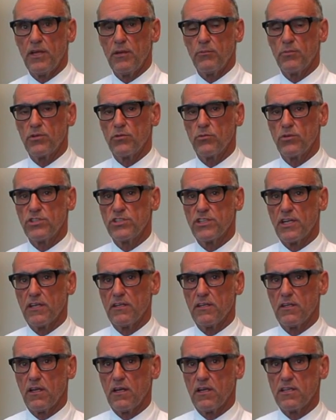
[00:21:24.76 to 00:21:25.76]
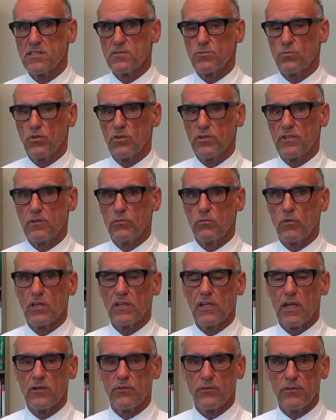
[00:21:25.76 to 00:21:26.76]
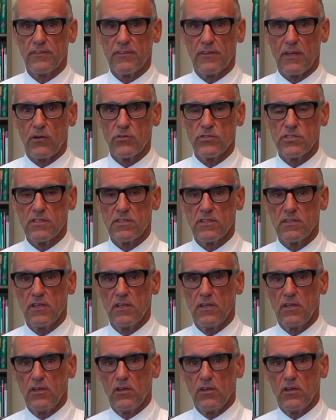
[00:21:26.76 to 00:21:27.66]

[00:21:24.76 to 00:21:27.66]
a paper which analyzed more than 100,000